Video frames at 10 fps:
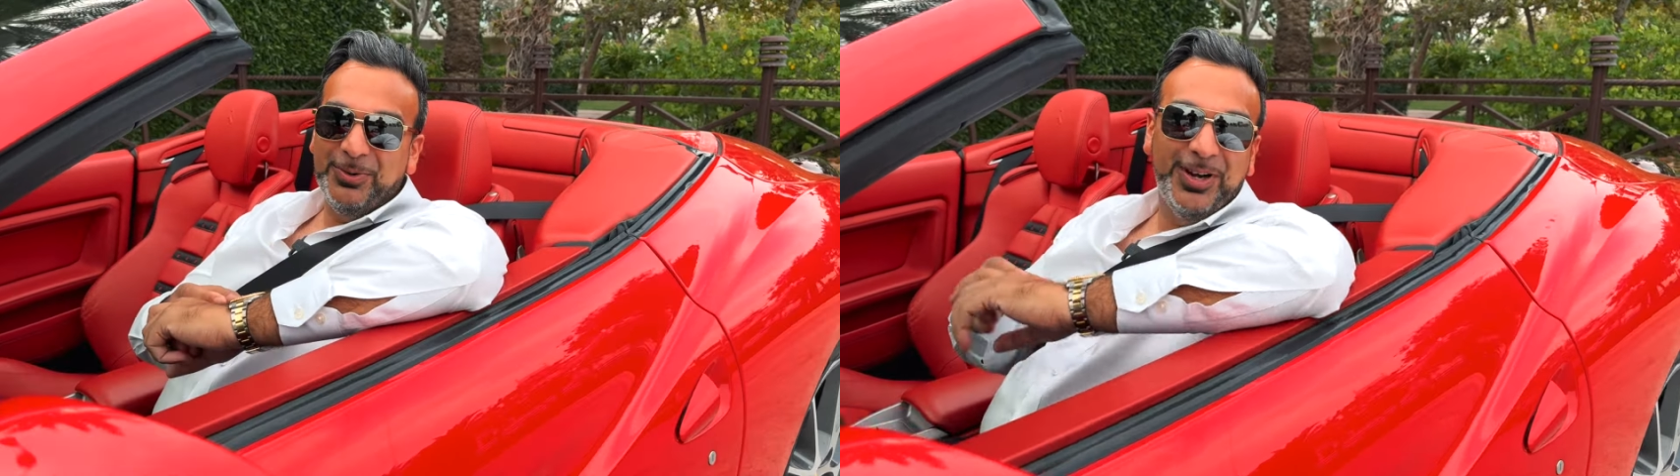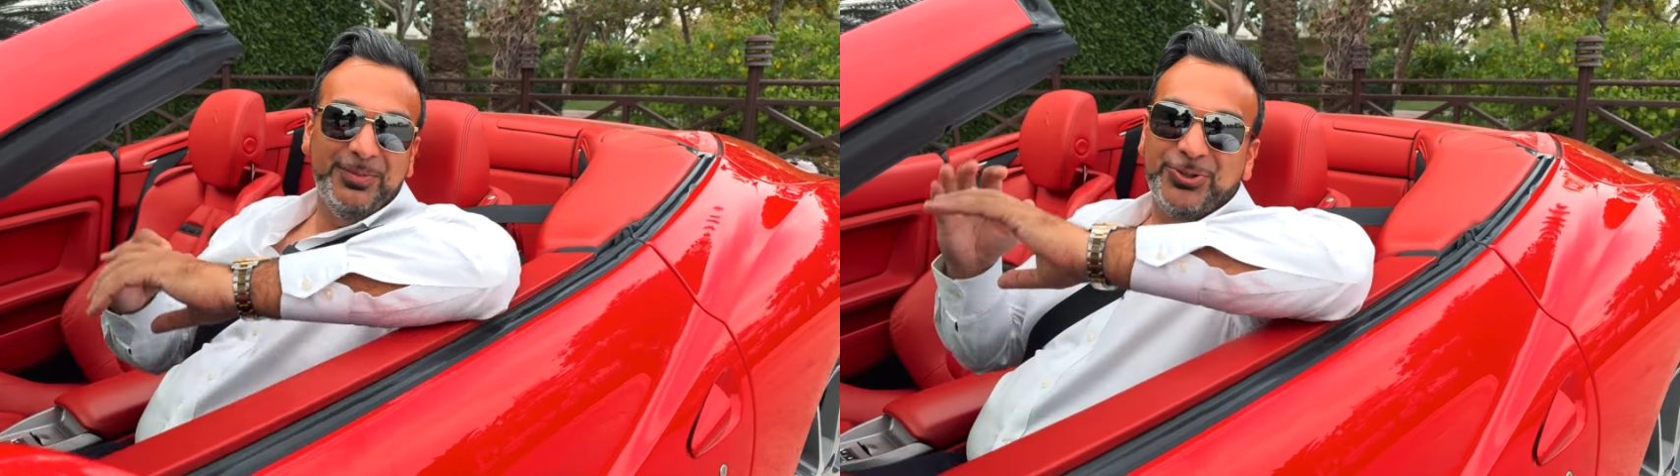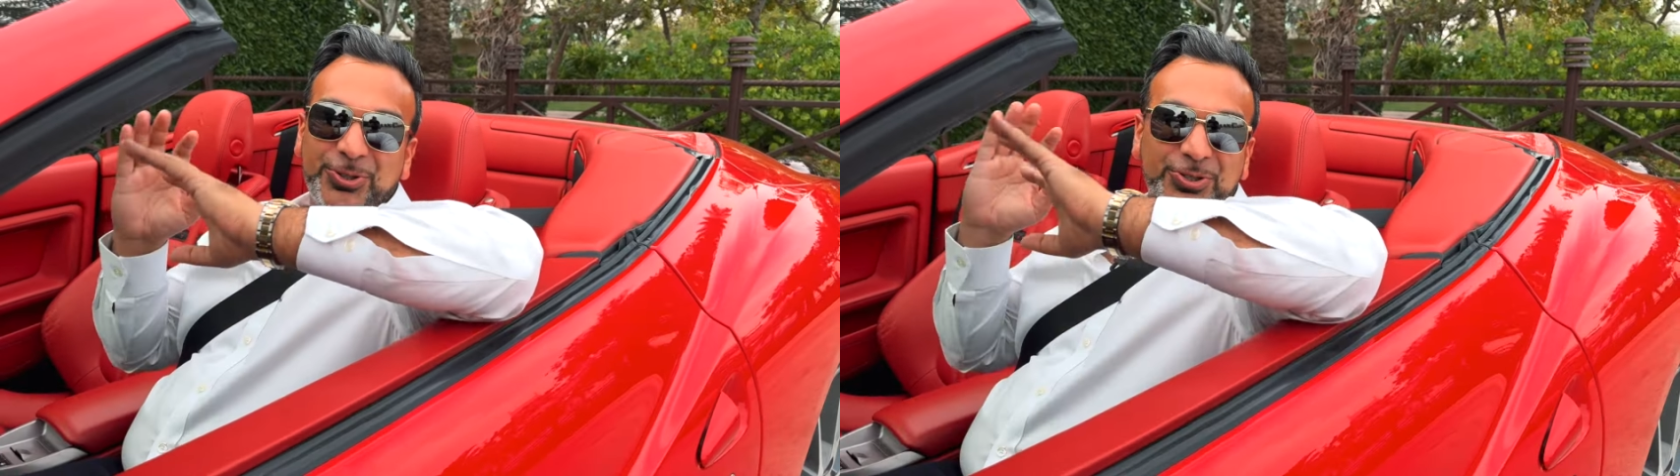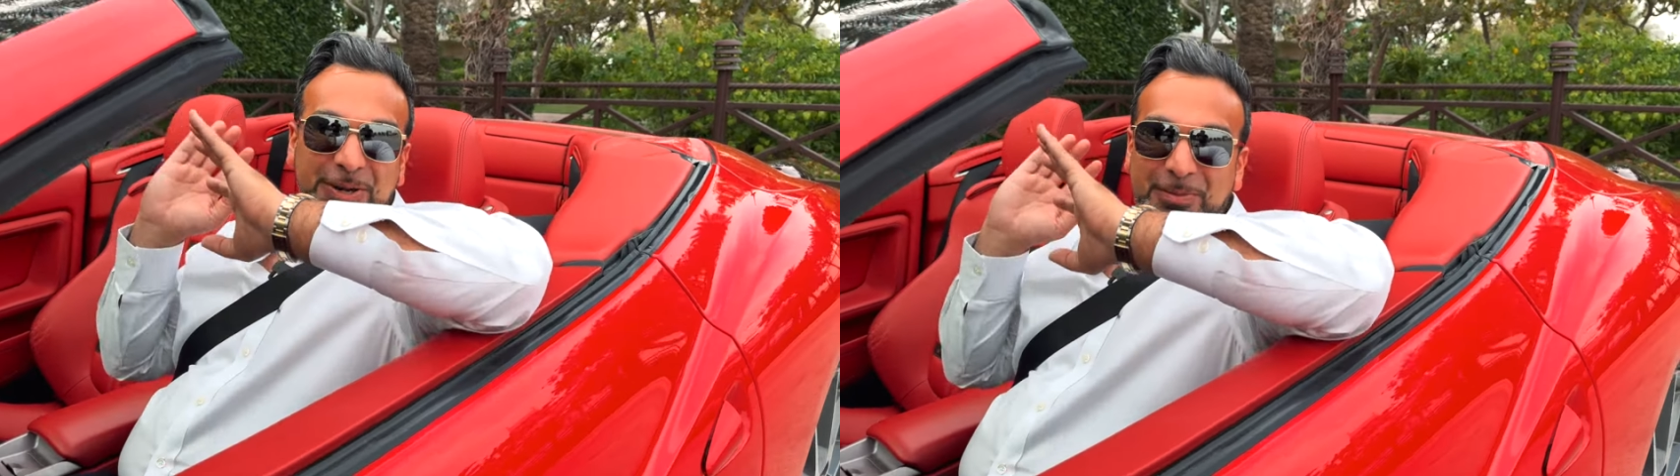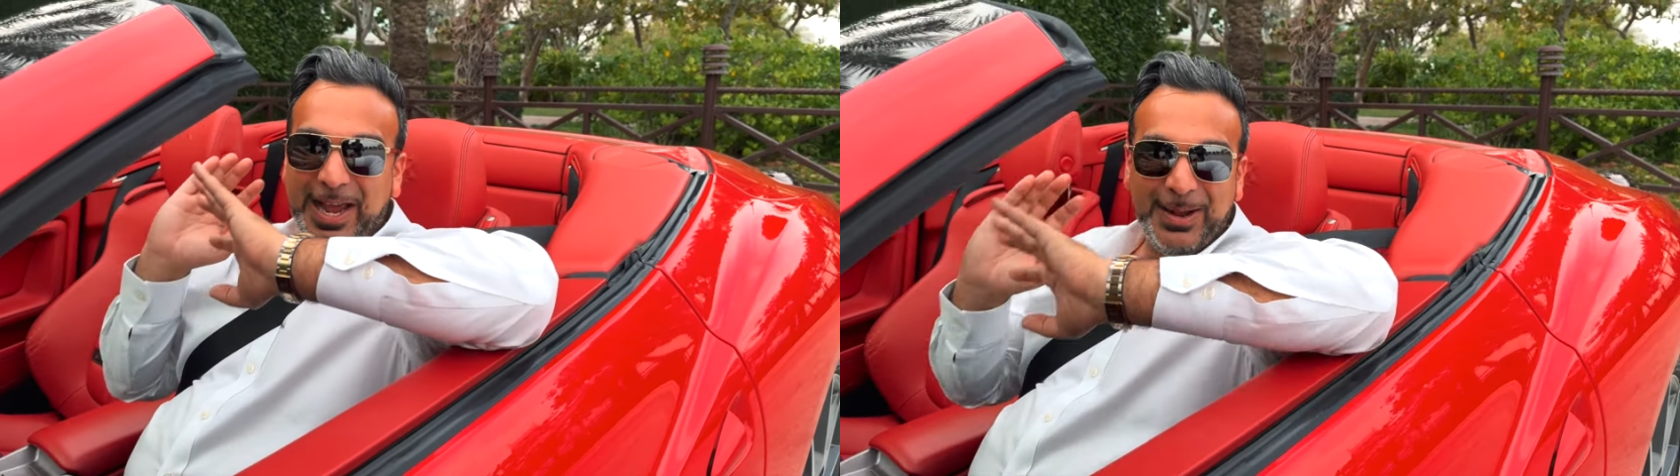mall I'm sure is
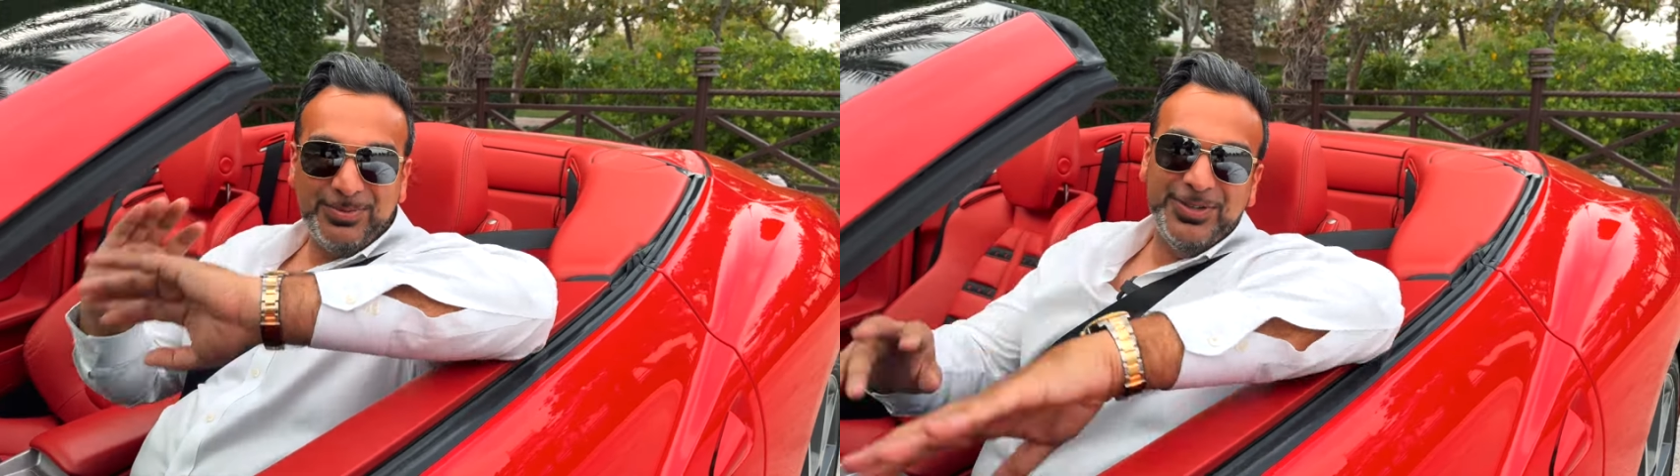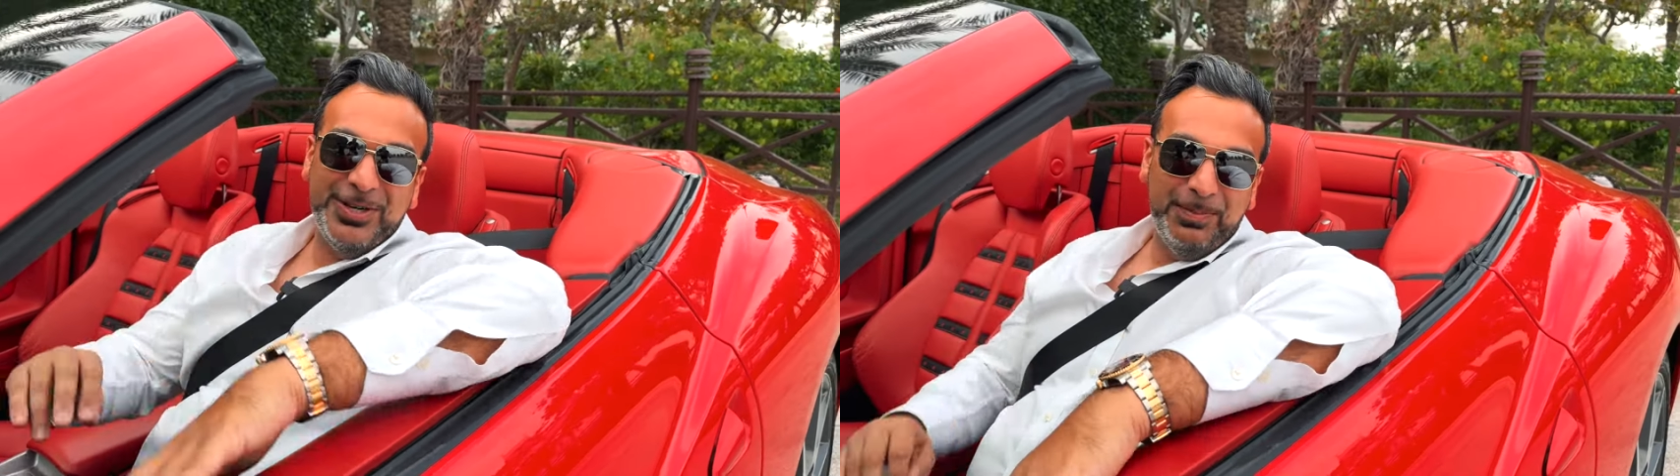going to be absolutely